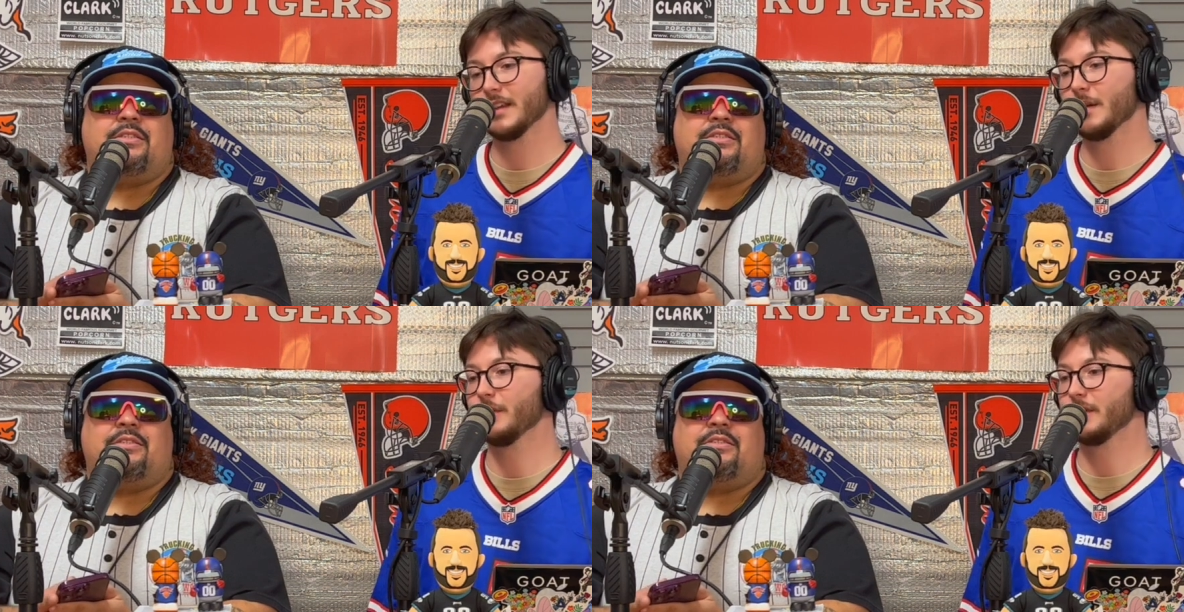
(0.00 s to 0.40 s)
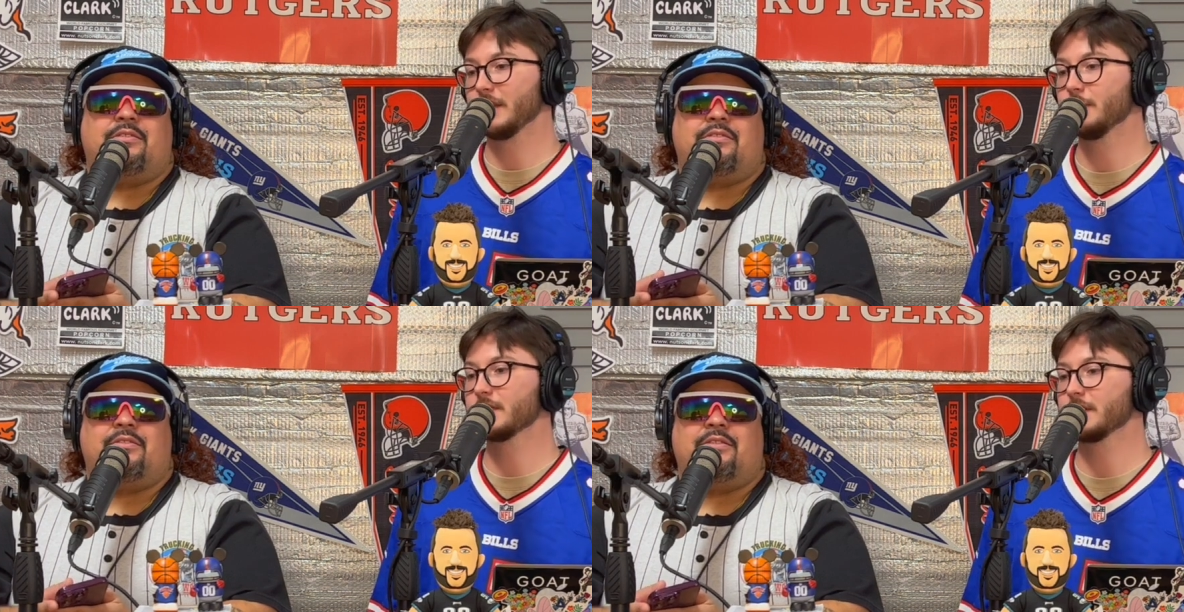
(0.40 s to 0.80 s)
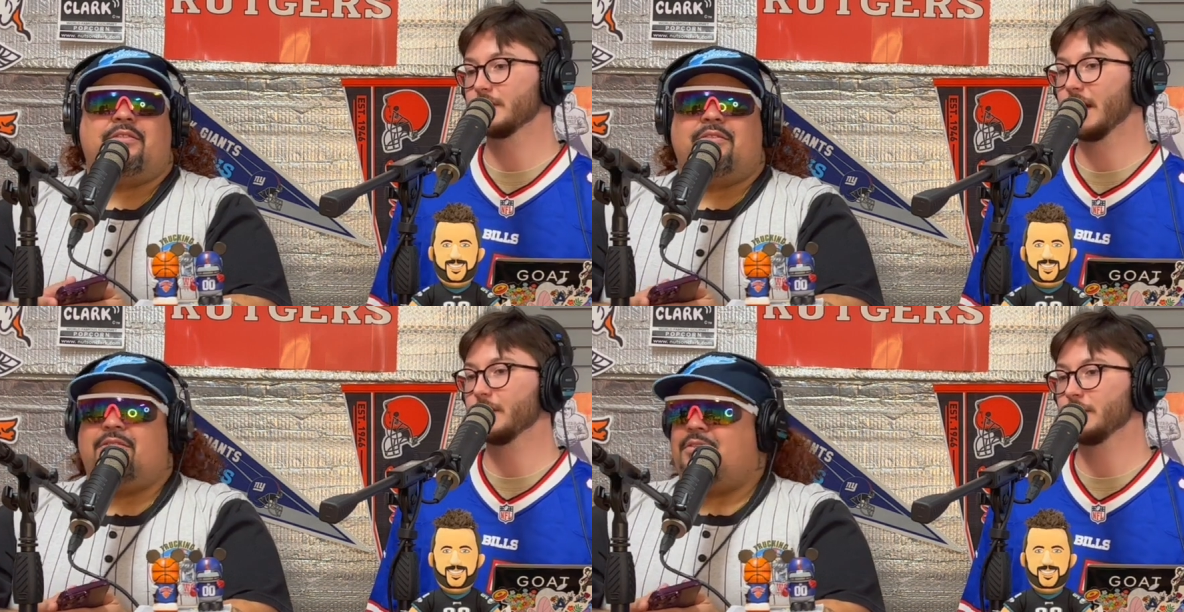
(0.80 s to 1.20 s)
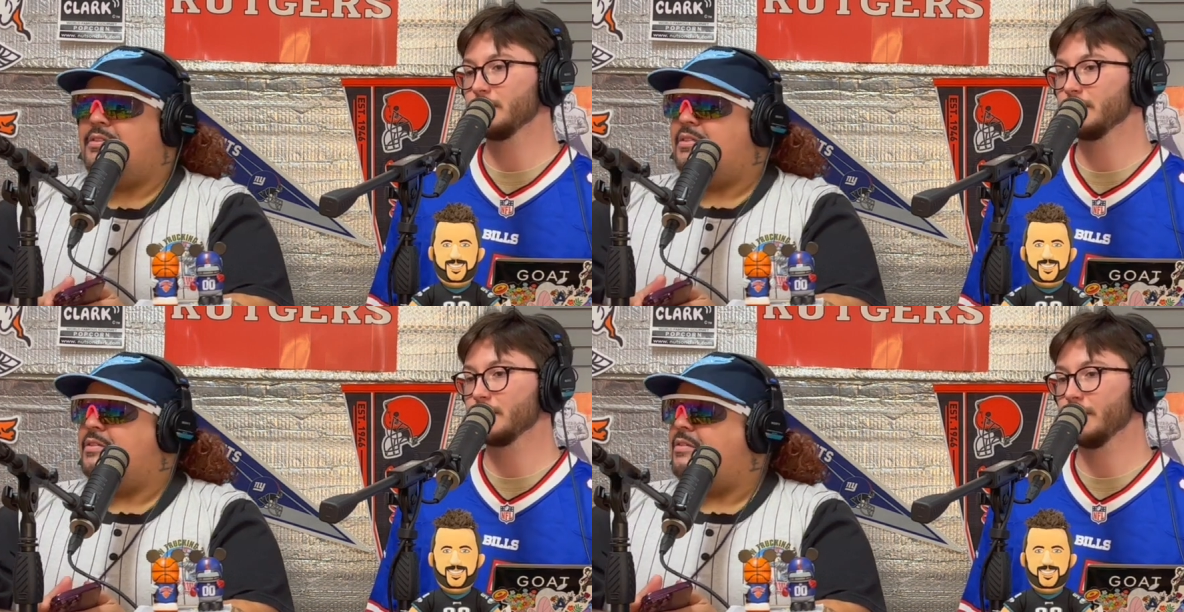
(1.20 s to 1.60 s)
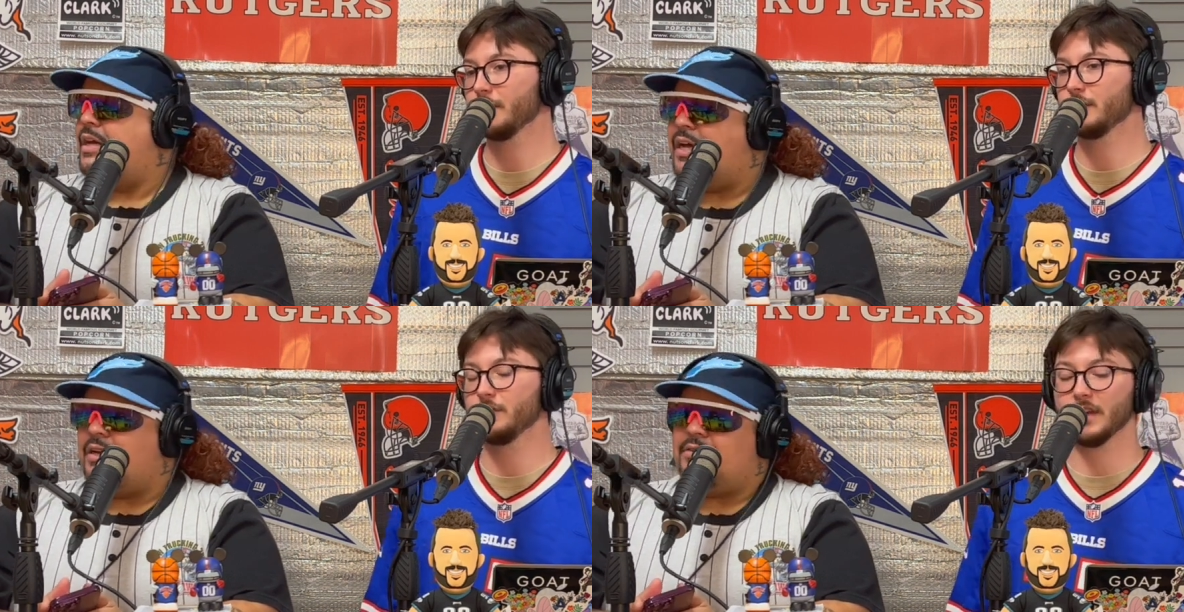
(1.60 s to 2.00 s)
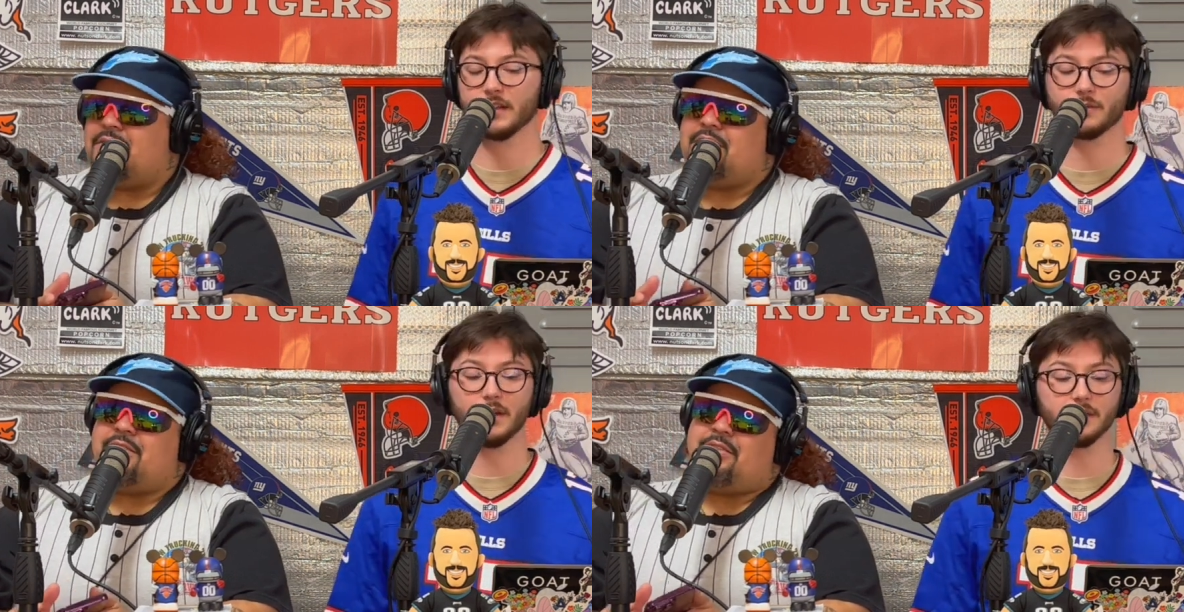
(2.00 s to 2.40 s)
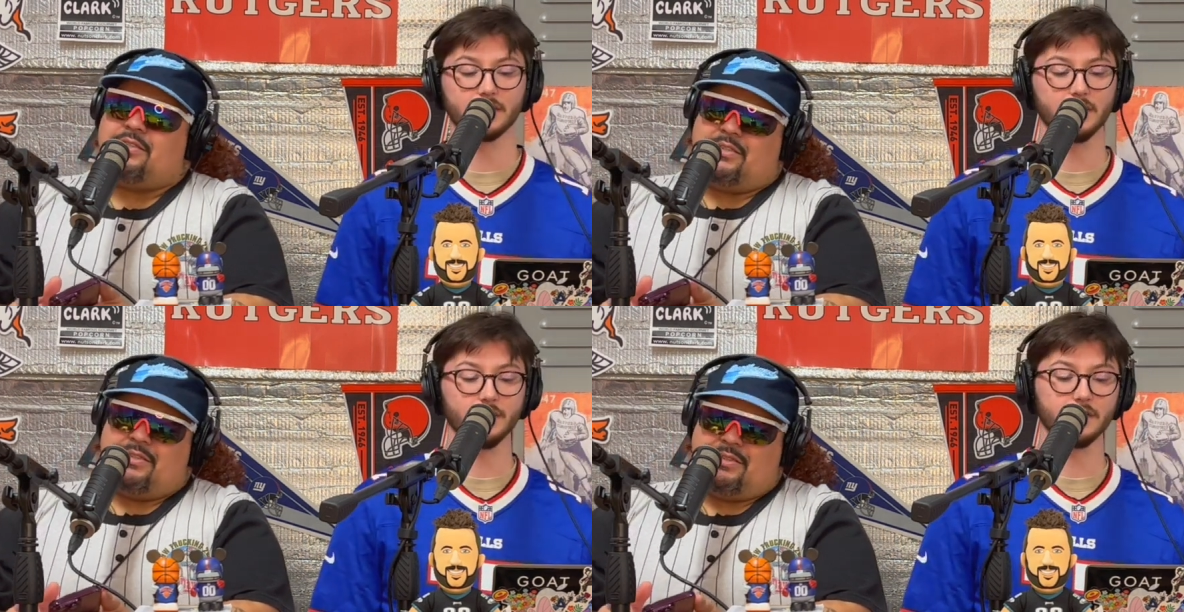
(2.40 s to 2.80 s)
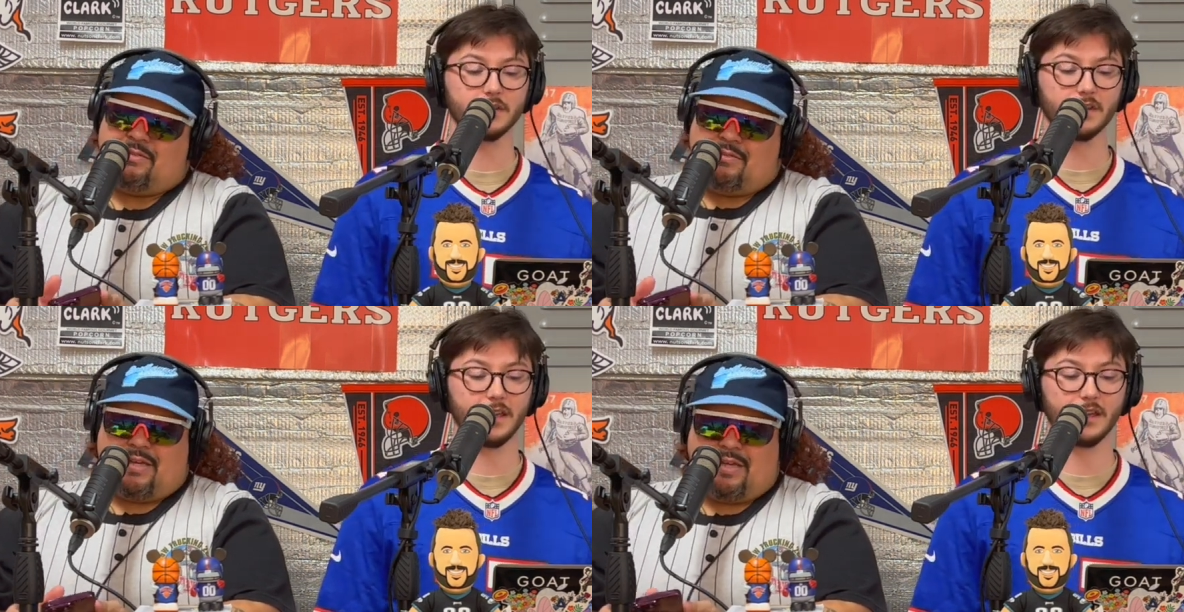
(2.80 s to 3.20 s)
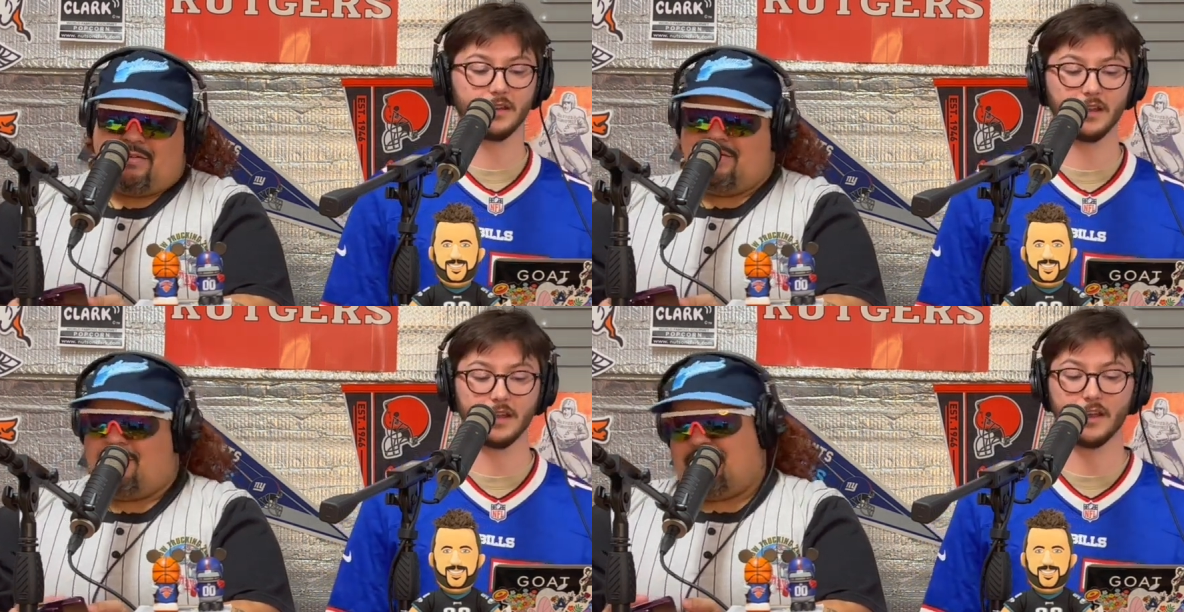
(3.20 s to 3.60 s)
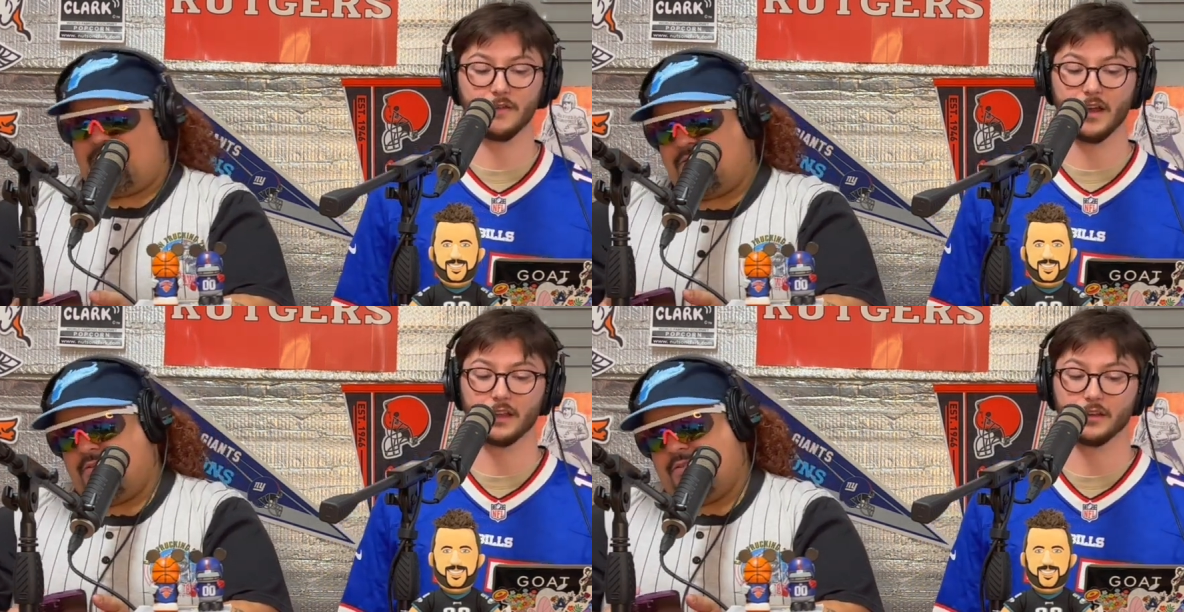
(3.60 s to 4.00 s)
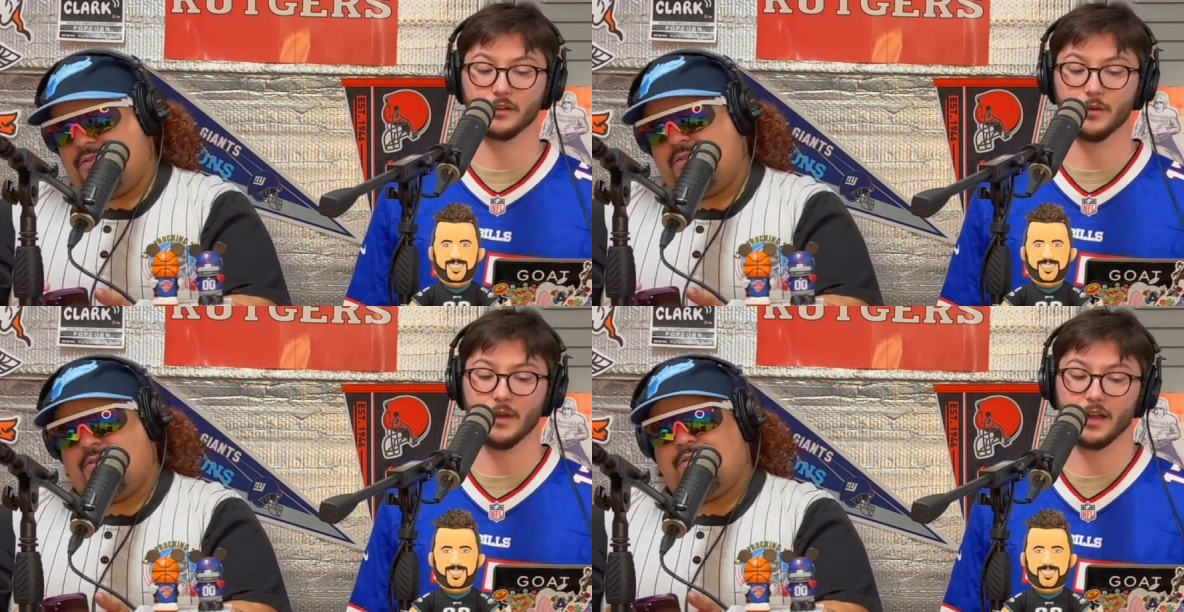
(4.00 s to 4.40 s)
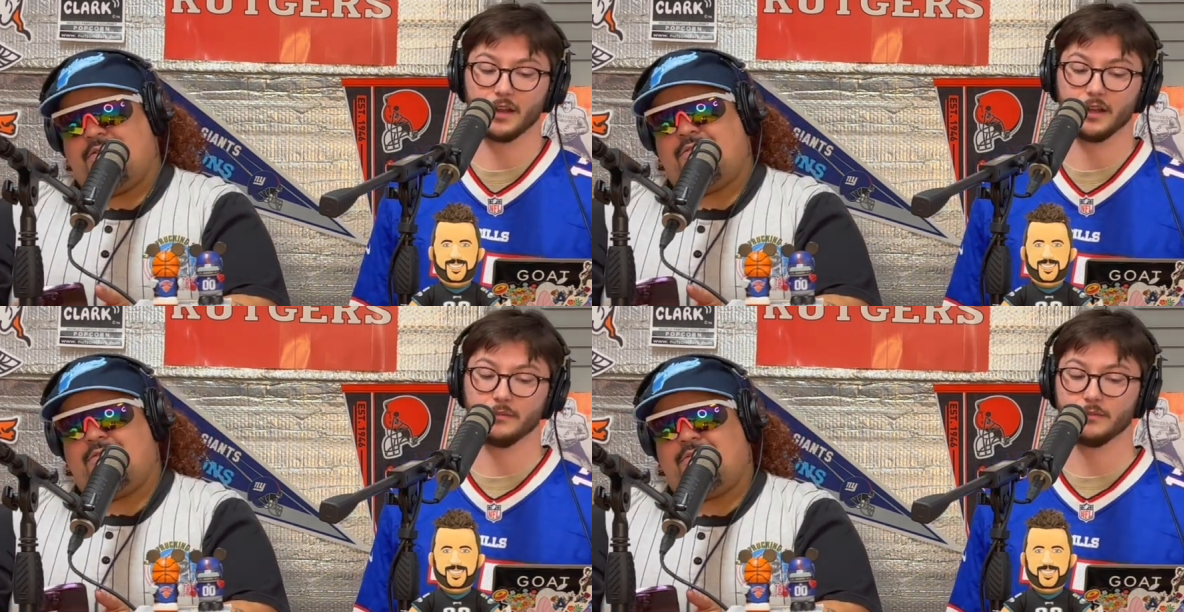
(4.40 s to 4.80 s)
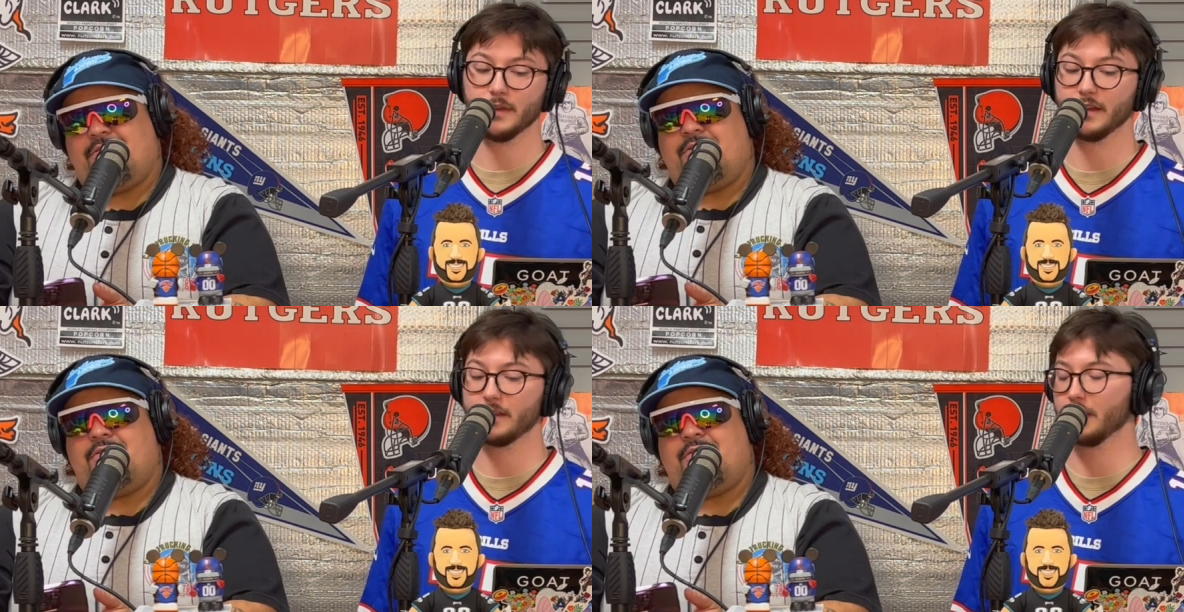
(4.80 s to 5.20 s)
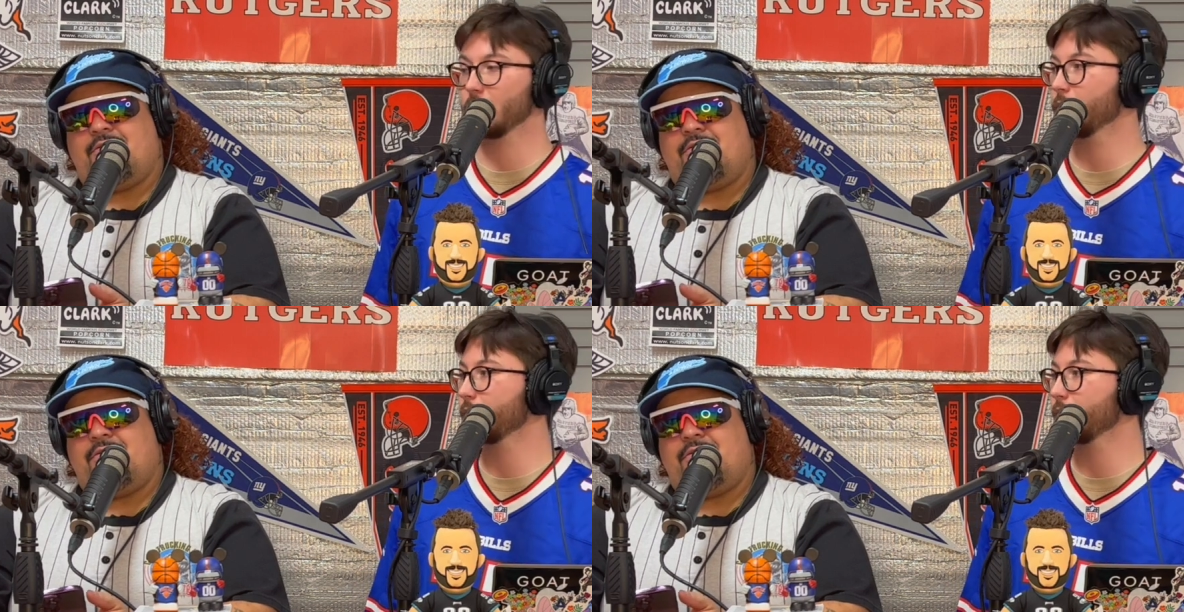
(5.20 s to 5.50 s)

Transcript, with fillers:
Speaker 1: Yeah, but he was the value of the wow. two Jags wide receivers, nice. And if I could go back, I'd I'd take